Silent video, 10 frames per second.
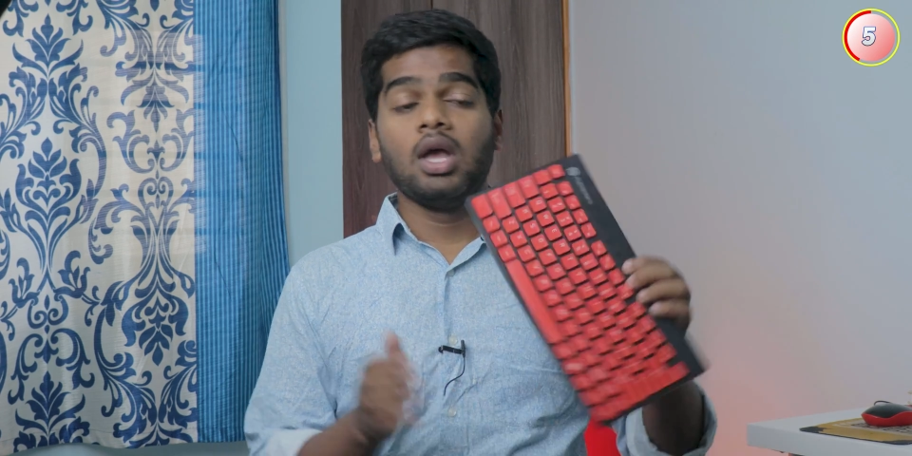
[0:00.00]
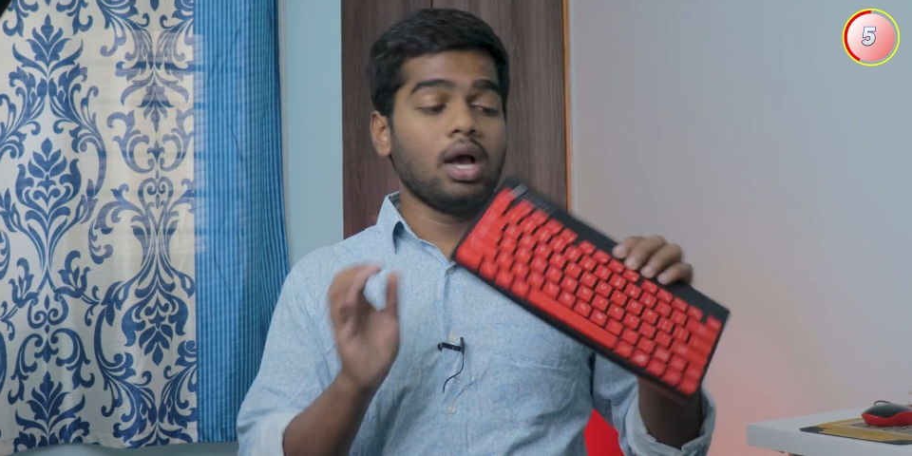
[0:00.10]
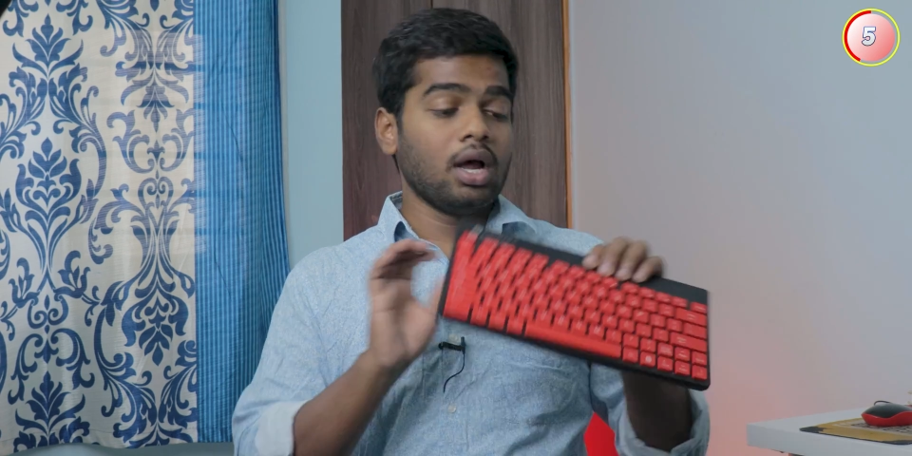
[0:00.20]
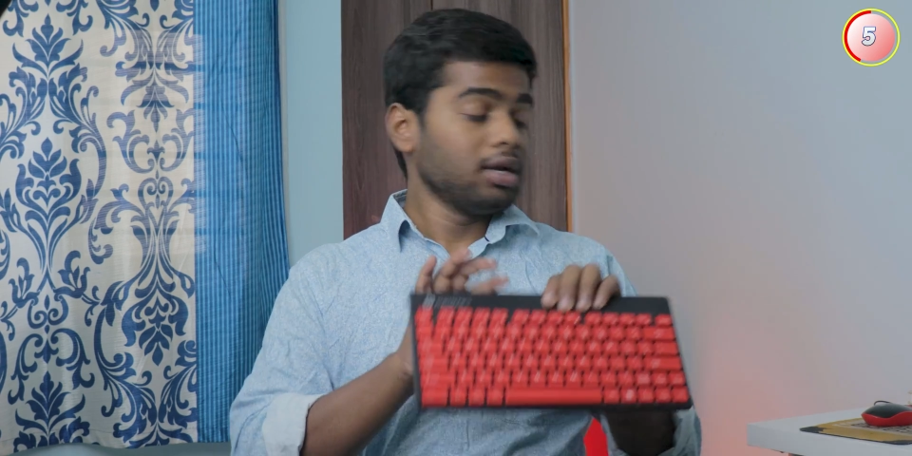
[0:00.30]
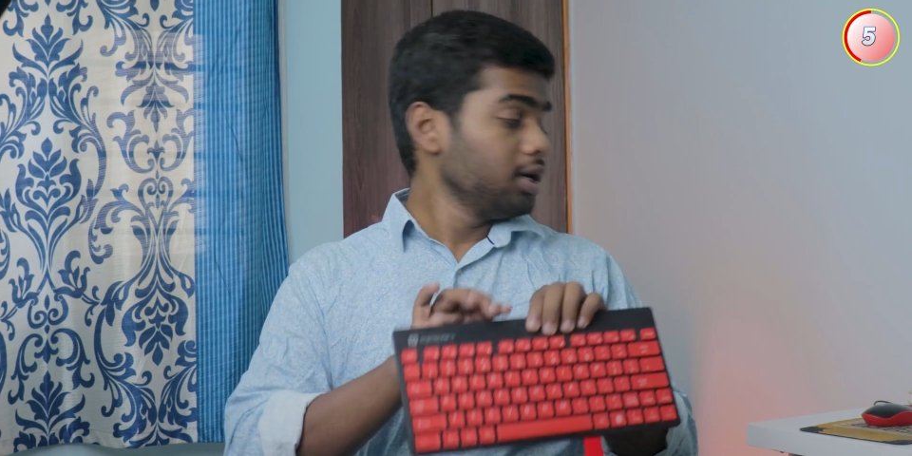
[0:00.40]

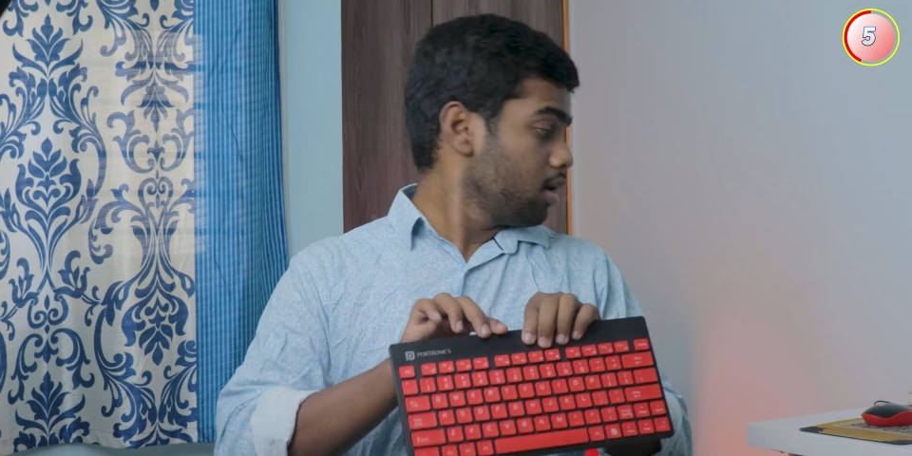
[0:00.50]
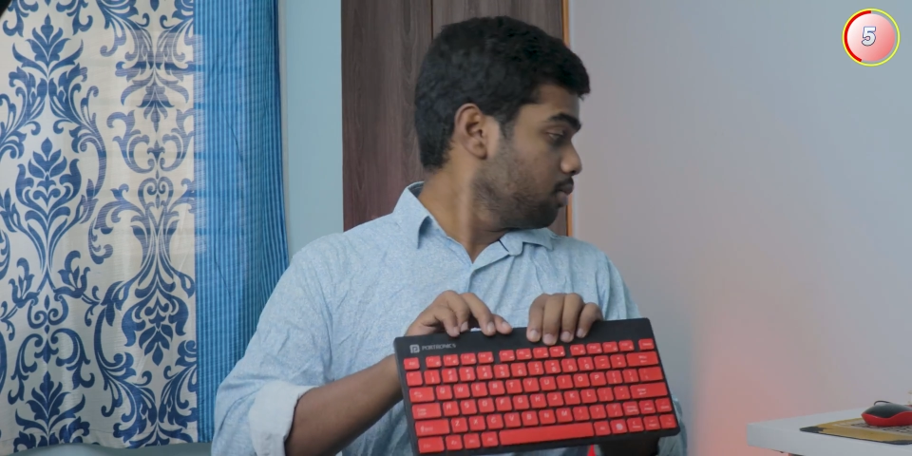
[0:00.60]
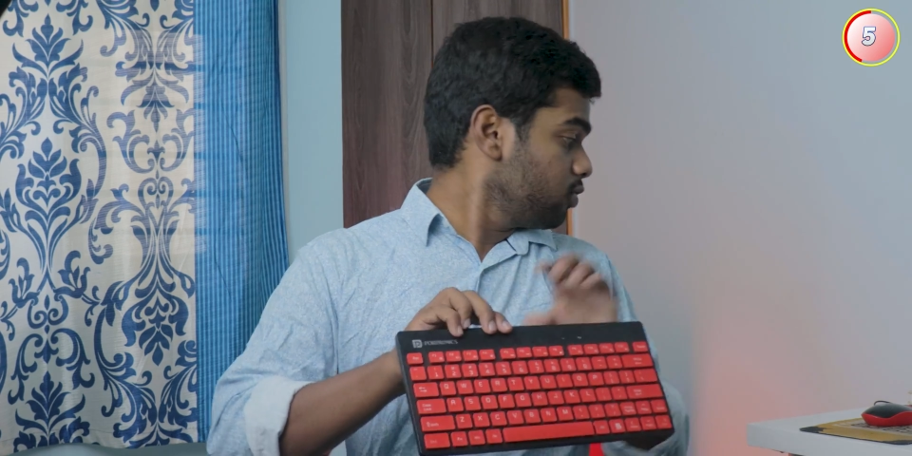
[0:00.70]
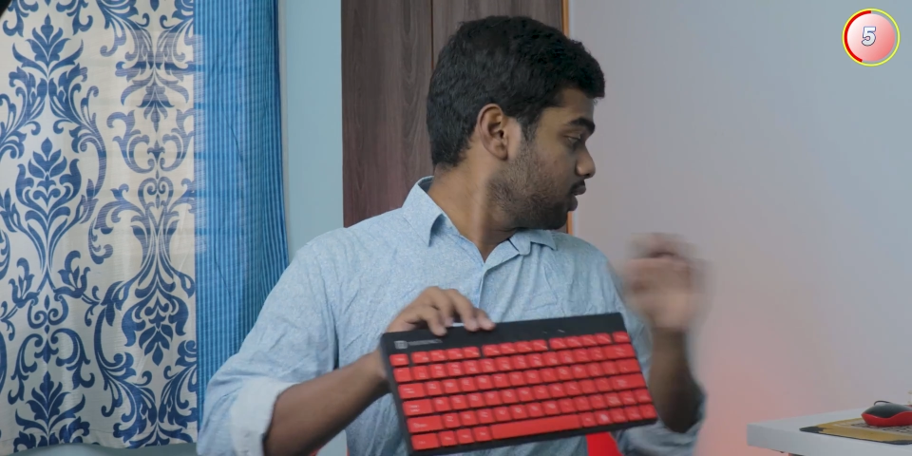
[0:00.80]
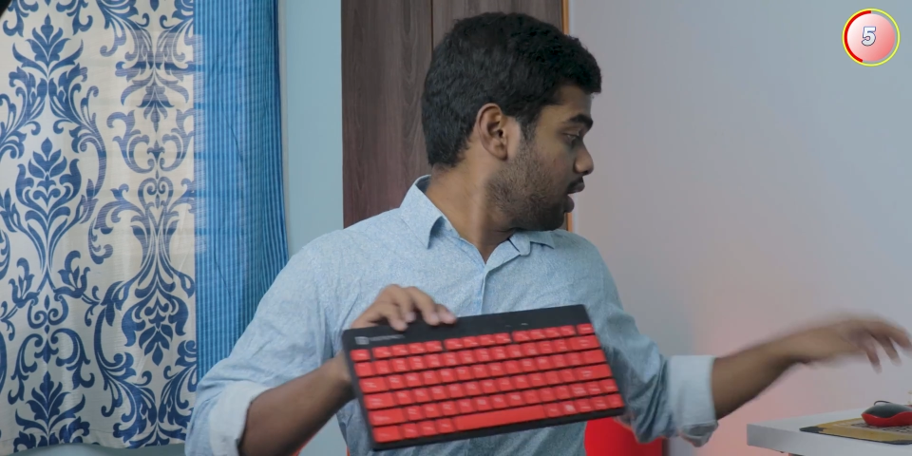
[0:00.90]
And it
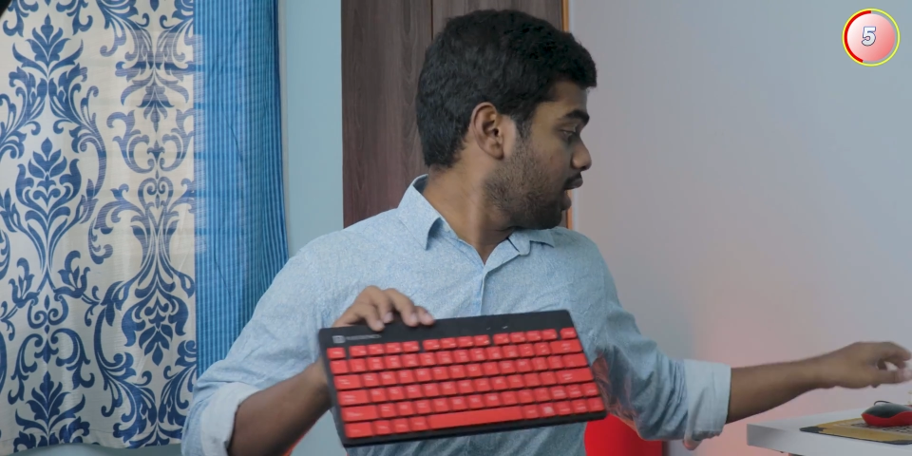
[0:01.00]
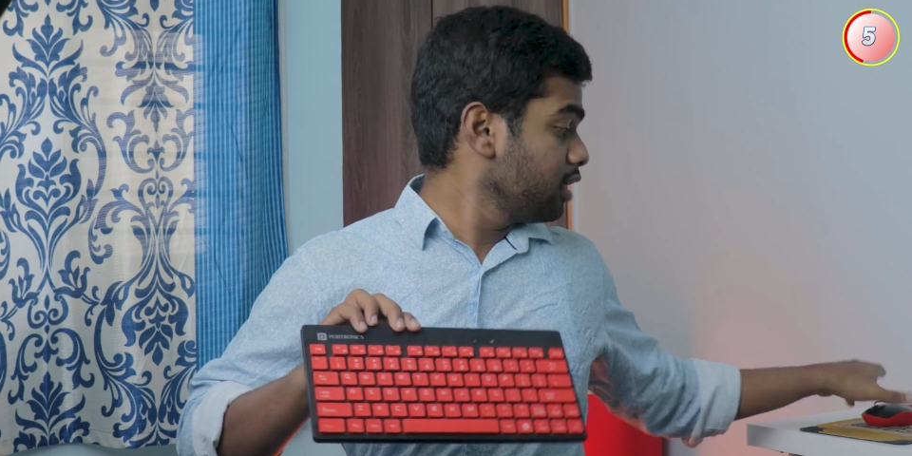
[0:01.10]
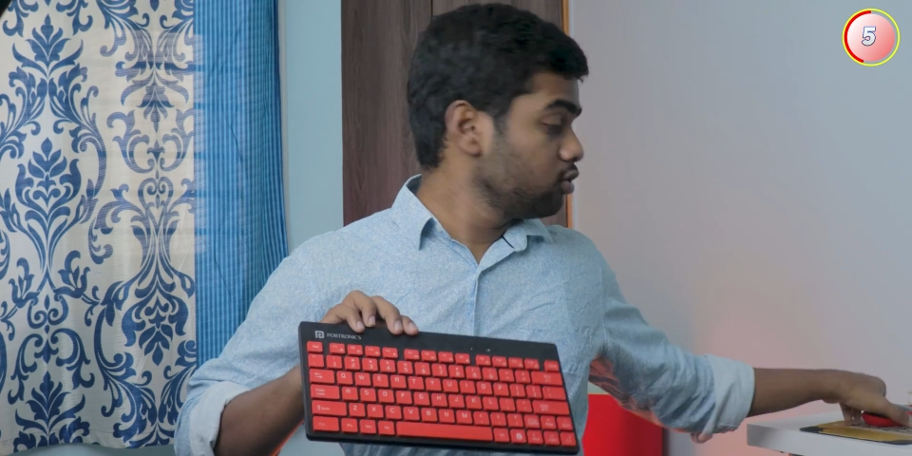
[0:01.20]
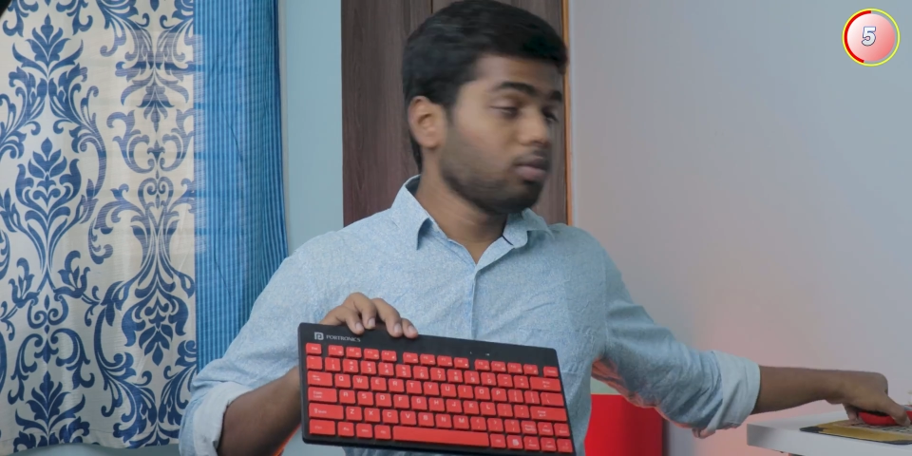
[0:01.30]
comes with a nice